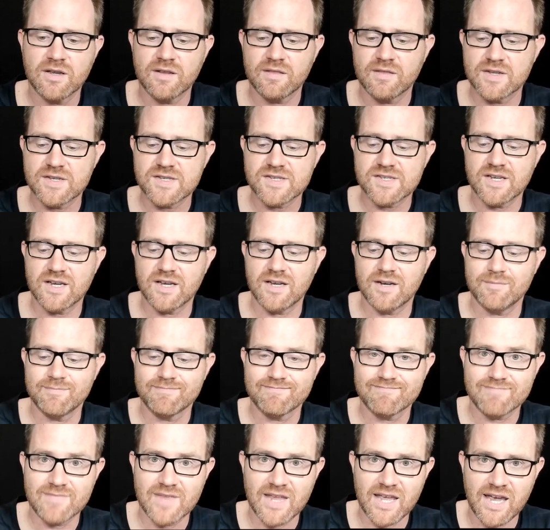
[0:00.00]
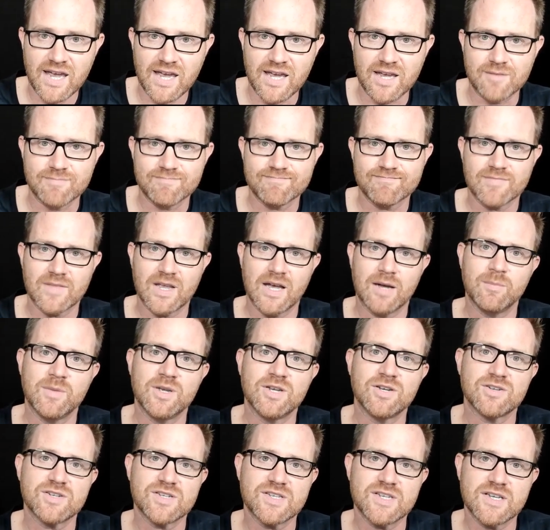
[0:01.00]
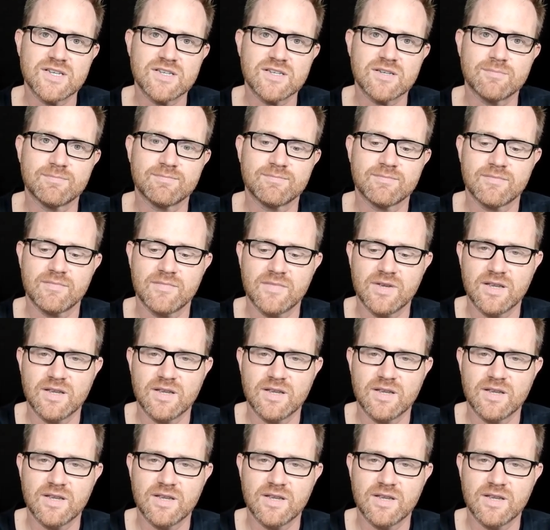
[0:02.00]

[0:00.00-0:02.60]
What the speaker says: that said, hey, I'm in your system.